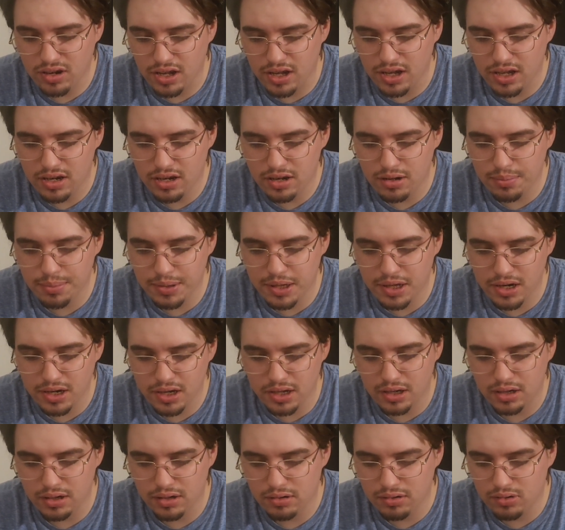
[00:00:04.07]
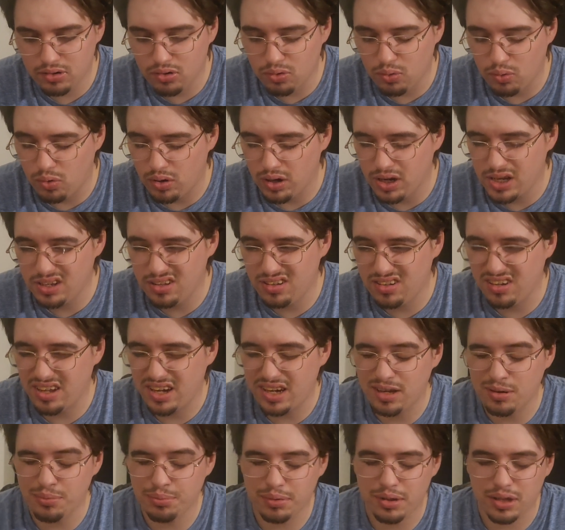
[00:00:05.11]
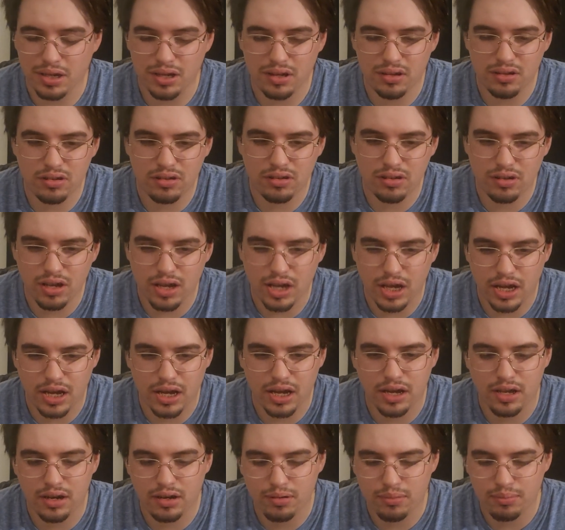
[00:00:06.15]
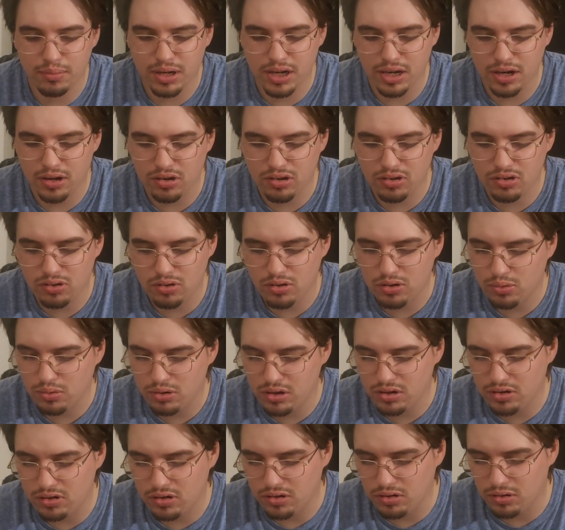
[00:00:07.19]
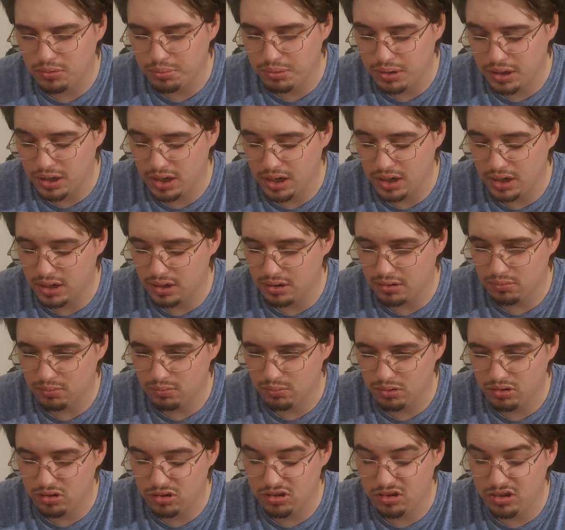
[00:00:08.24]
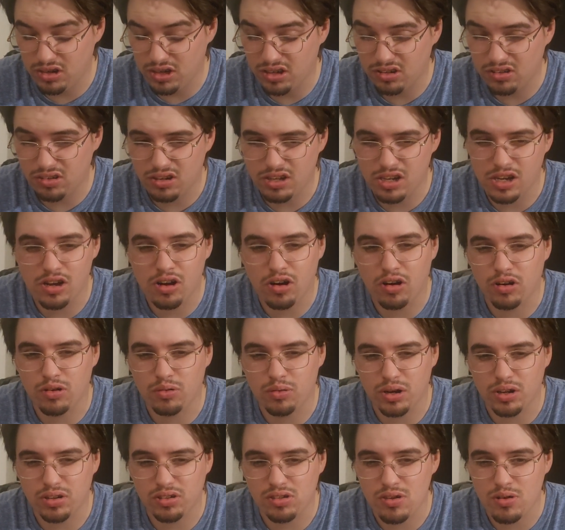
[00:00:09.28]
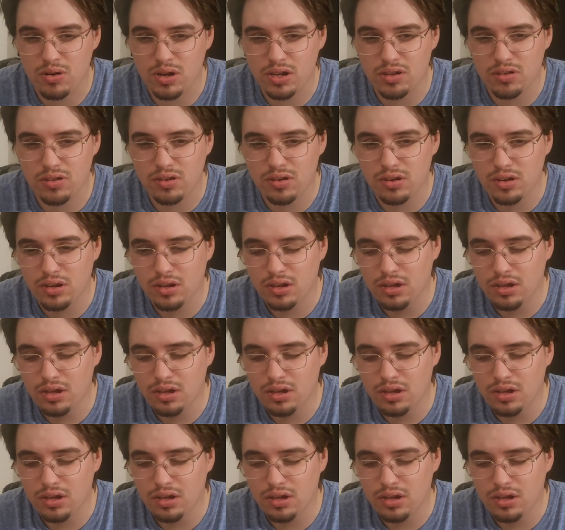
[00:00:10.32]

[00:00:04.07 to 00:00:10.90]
I ended up getting 22nd place at my Arizona Regional playing 60 card Rescue Ace.